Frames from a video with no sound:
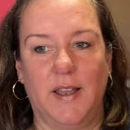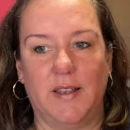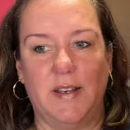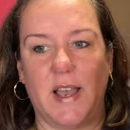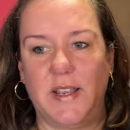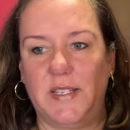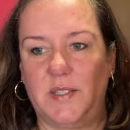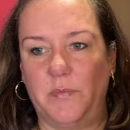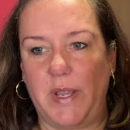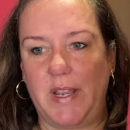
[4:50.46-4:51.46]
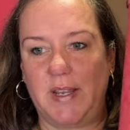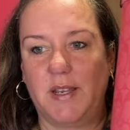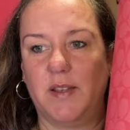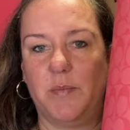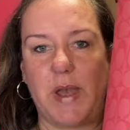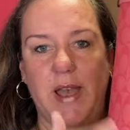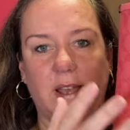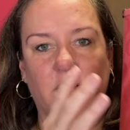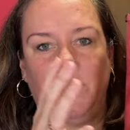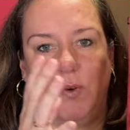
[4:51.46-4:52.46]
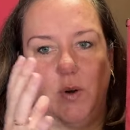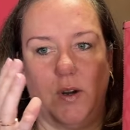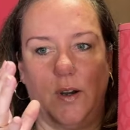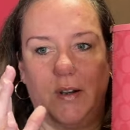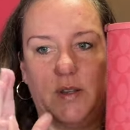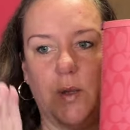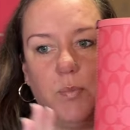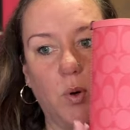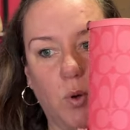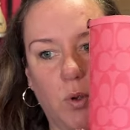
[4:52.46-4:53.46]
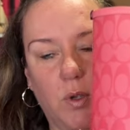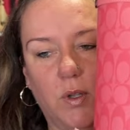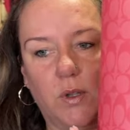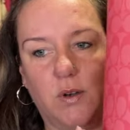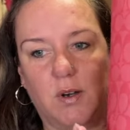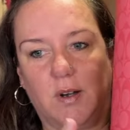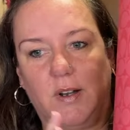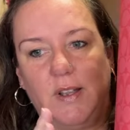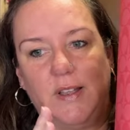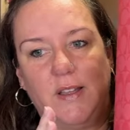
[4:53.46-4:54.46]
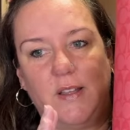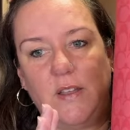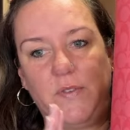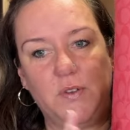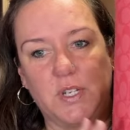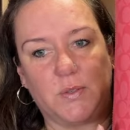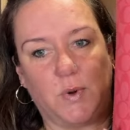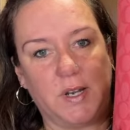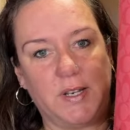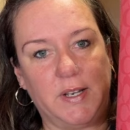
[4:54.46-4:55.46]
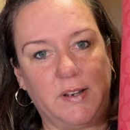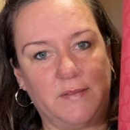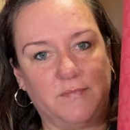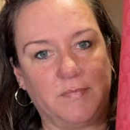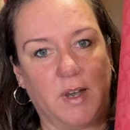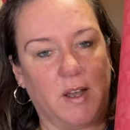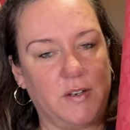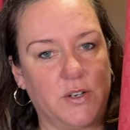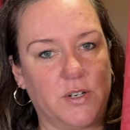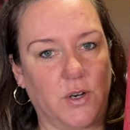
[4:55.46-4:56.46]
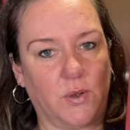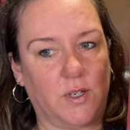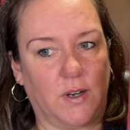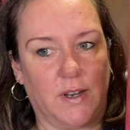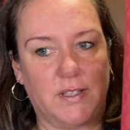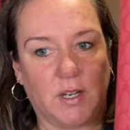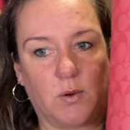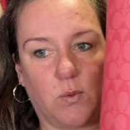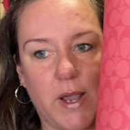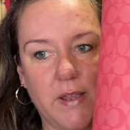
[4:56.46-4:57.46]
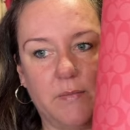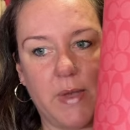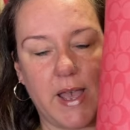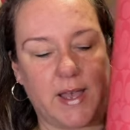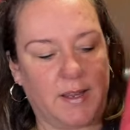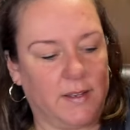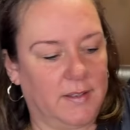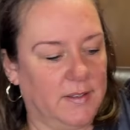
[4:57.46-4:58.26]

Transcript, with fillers: Nice big bag for the pool or if you just wanted it on your shoulder. It's a great bag.